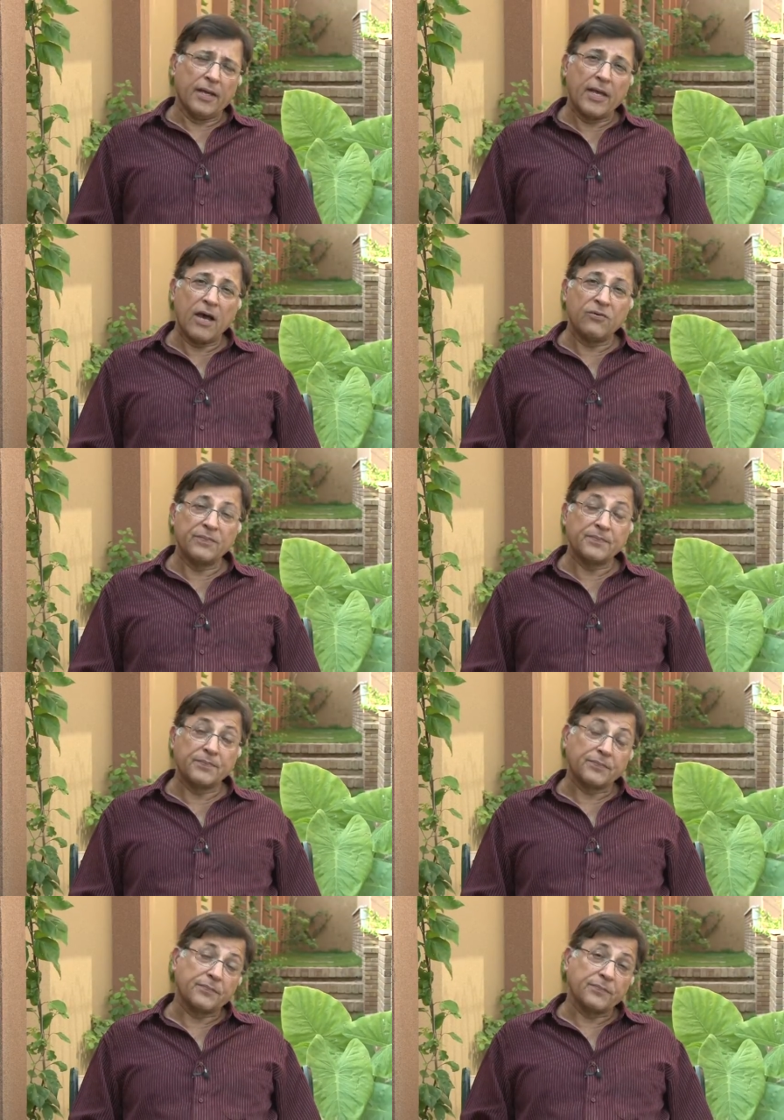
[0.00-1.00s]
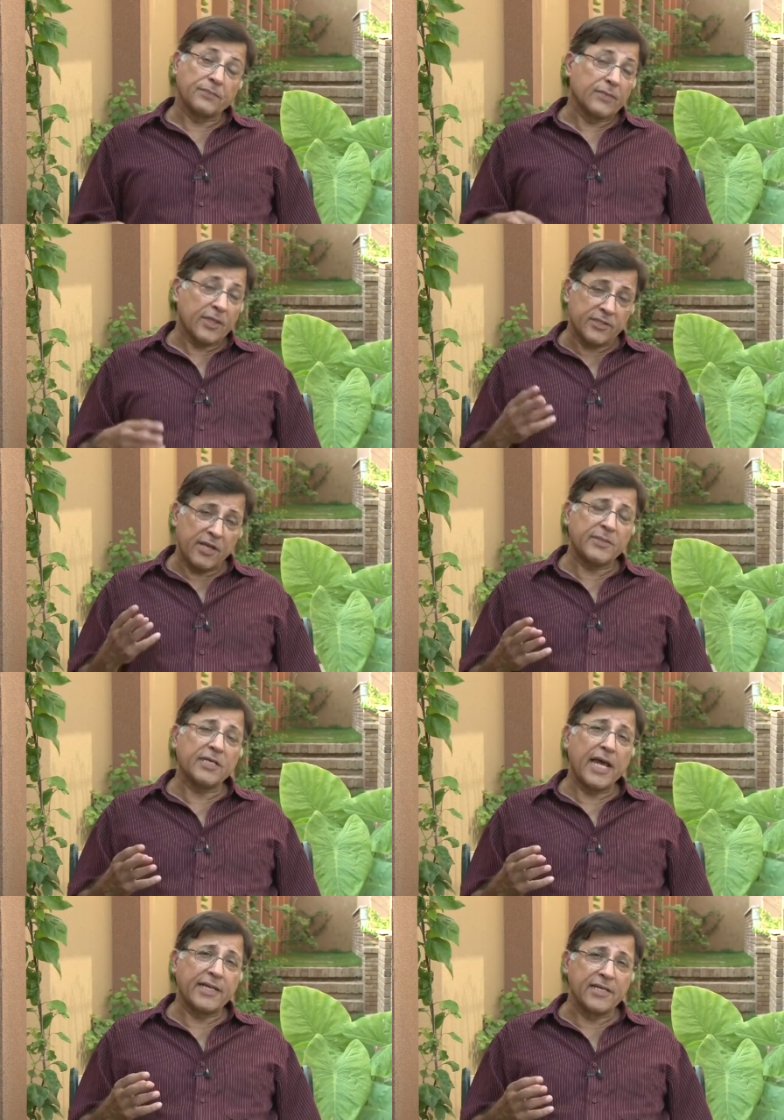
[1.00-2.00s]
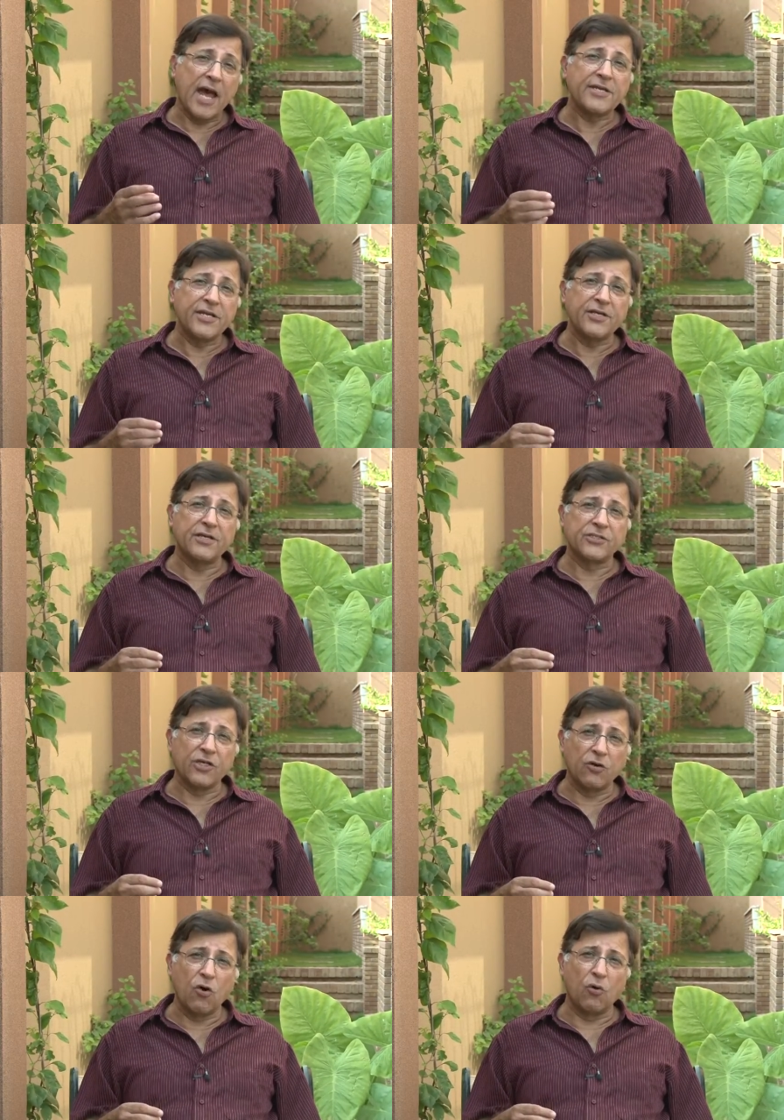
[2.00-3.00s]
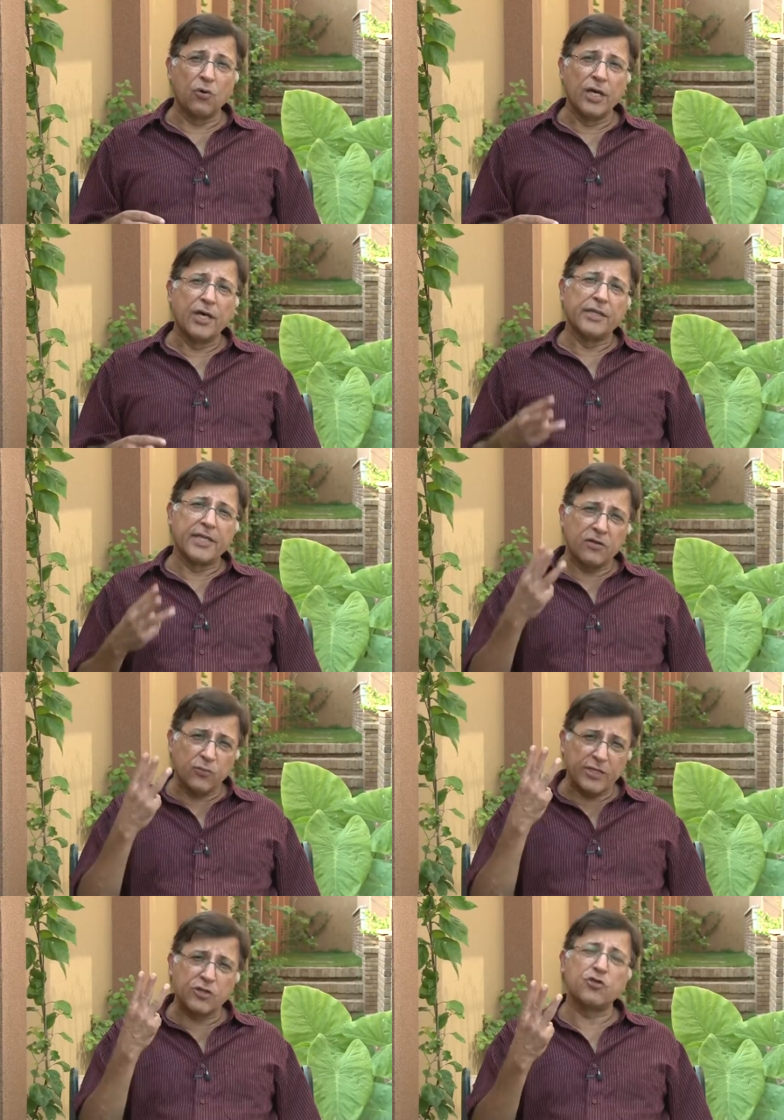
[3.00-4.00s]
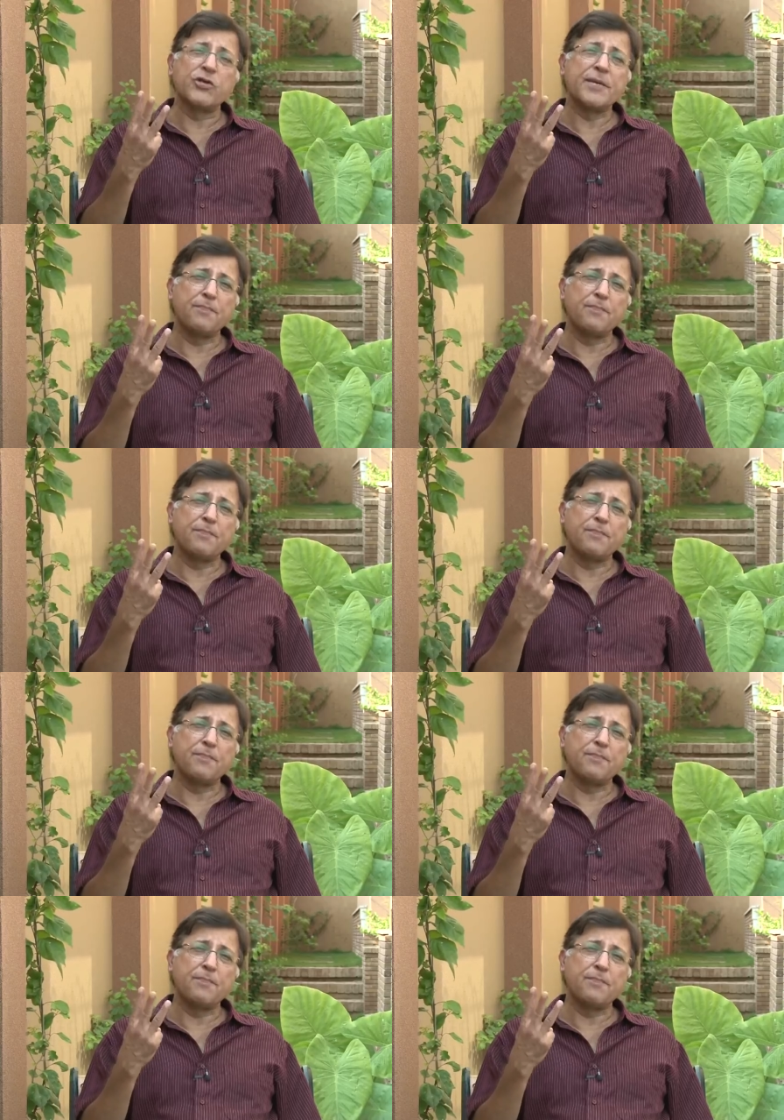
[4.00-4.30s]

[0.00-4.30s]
Now, something like 90 years ago, there were three